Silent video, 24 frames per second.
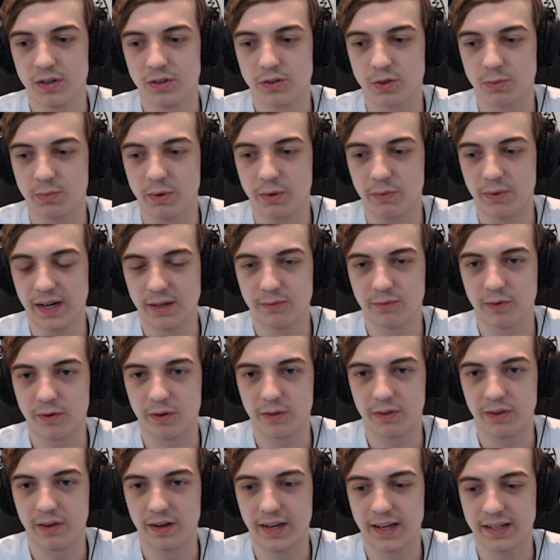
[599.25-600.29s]
to be ready for
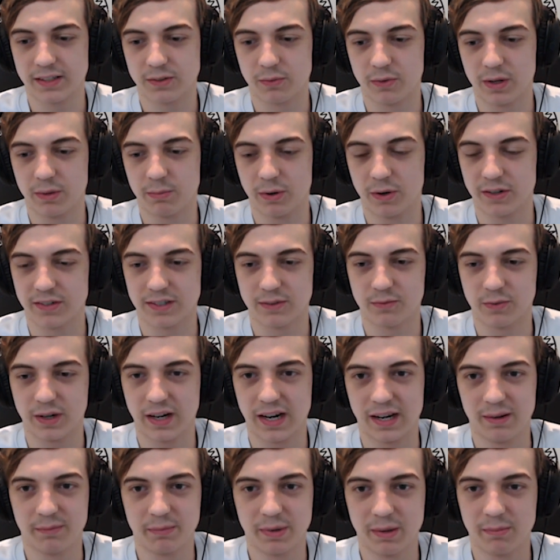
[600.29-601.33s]
the next week because if we
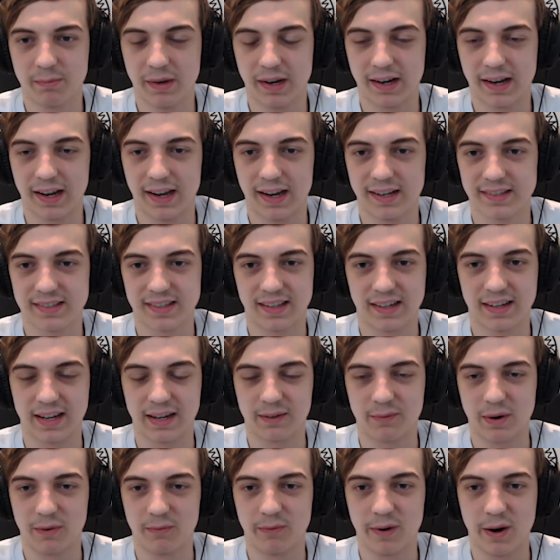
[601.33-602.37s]
can't beat Mad Lions, then
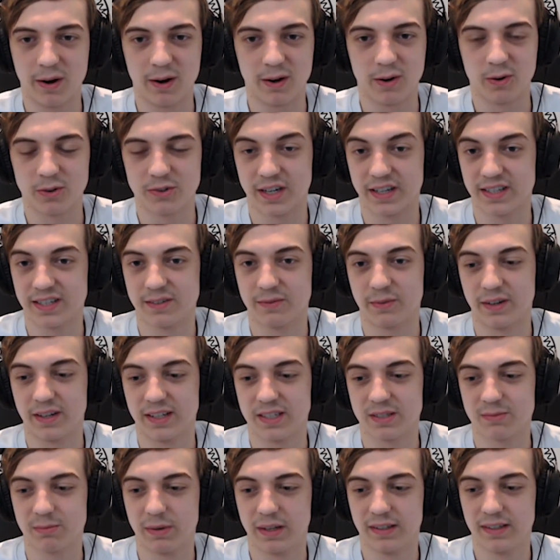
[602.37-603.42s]
like we have very low chance of winning
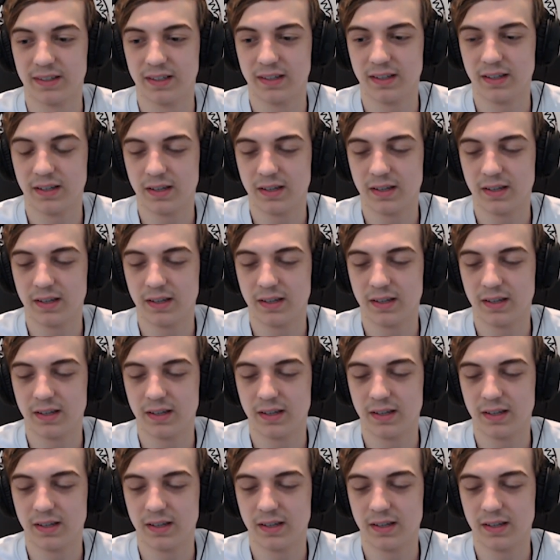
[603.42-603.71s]
the split.